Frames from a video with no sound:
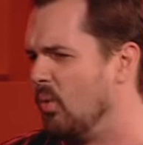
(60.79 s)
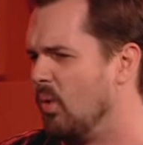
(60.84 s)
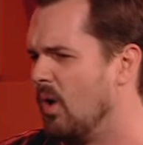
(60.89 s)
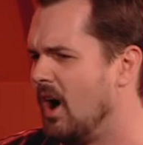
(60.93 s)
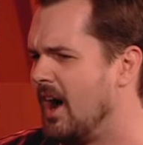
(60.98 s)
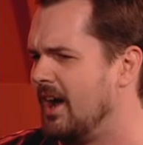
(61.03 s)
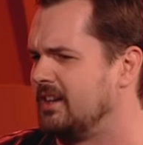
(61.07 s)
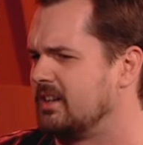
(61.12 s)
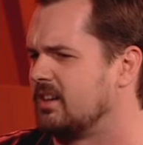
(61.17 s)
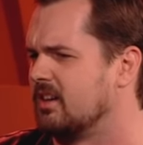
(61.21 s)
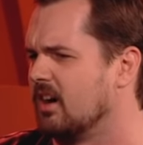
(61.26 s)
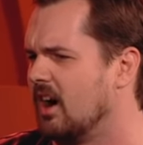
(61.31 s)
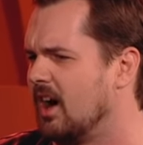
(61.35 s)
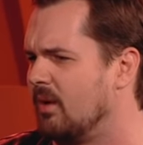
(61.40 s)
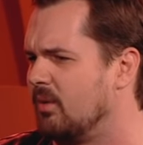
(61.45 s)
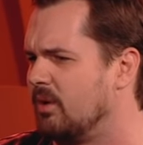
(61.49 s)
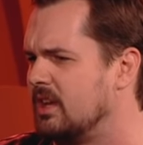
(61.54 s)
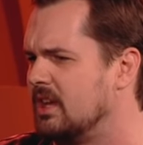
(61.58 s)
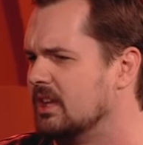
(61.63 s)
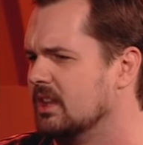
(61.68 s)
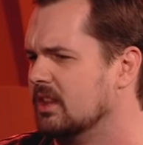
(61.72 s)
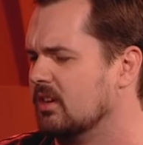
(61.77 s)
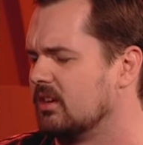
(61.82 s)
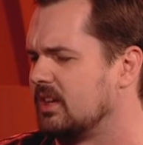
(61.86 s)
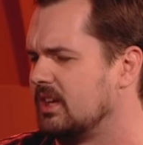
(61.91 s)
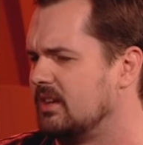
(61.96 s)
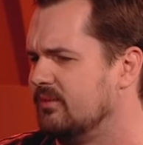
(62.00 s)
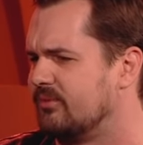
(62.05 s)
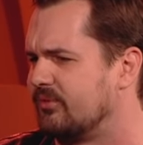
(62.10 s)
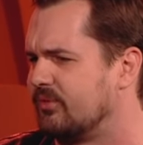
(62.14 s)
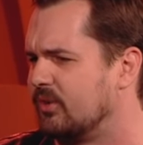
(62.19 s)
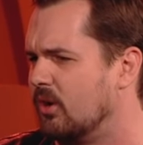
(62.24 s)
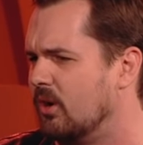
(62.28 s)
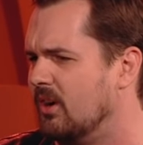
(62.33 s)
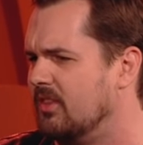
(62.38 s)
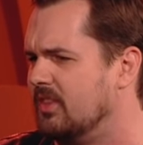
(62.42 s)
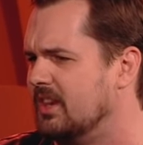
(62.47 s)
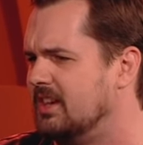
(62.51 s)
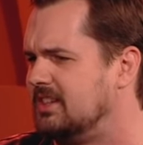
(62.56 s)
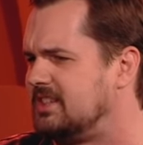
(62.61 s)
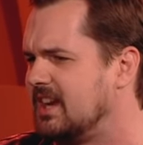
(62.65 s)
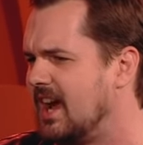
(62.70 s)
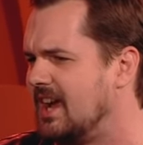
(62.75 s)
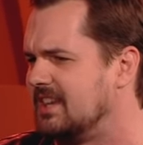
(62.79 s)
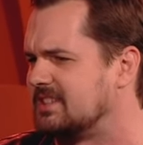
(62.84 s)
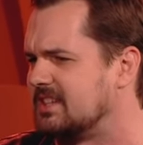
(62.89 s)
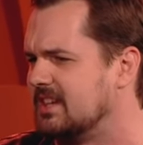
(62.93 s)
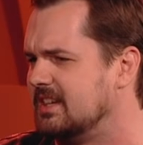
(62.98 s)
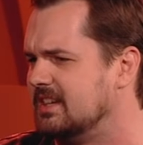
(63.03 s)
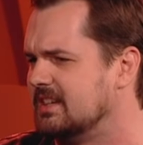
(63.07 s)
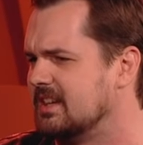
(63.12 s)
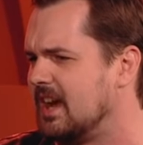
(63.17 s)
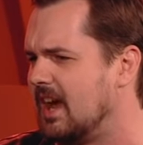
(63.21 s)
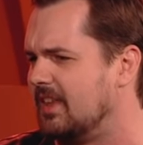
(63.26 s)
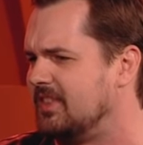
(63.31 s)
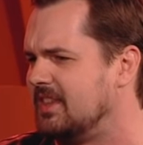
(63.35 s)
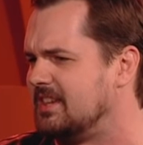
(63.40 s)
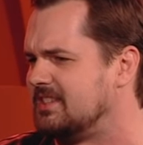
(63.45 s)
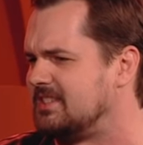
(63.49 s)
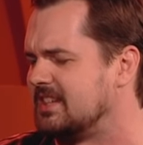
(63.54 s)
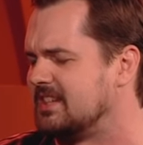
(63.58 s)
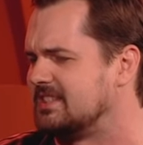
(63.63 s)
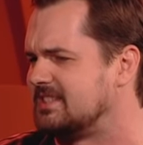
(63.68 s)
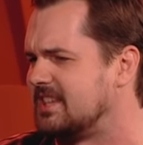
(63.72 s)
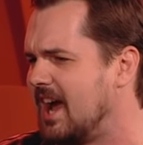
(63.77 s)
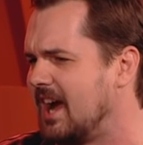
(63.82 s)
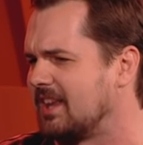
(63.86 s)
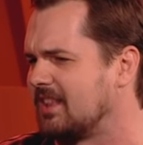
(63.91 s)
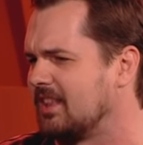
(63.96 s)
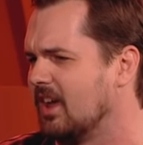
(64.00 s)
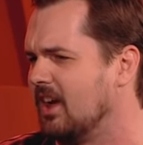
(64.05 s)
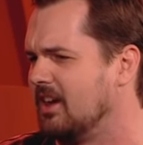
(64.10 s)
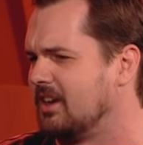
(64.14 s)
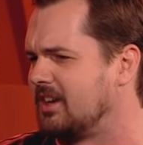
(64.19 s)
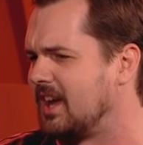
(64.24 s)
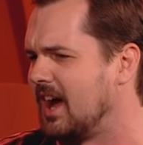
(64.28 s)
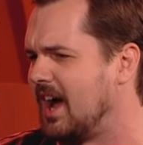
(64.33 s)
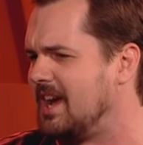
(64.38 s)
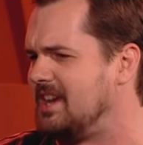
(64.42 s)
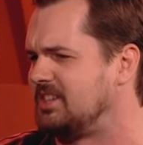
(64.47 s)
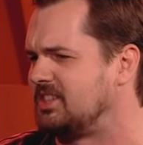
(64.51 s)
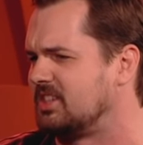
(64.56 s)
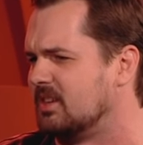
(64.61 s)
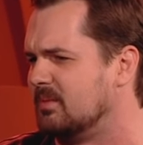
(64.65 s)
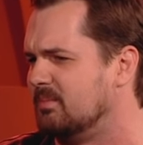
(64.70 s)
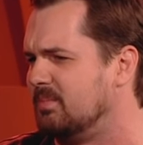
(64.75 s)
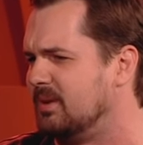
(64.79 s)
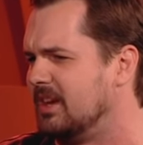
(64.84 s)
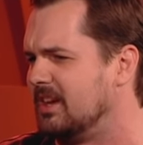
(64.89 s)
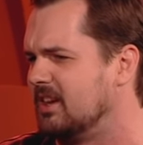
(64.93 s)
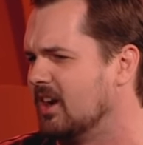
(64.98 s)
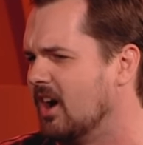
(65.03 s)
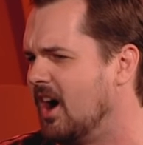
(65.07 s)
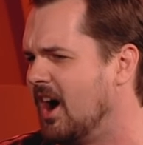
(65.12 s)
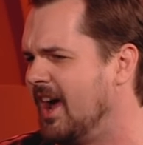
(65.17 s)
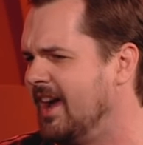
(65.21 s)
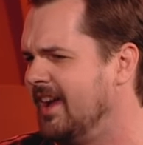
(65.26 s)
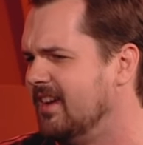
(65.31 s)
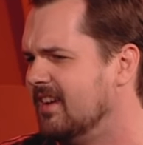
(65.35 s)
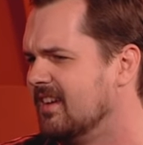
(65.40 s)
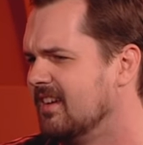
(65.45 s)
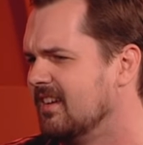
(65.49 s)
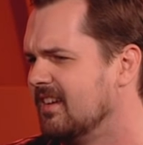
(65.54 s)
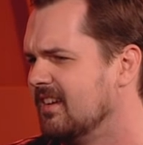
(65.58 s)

white guy were you looking for in the desert at this exact location, big guy?"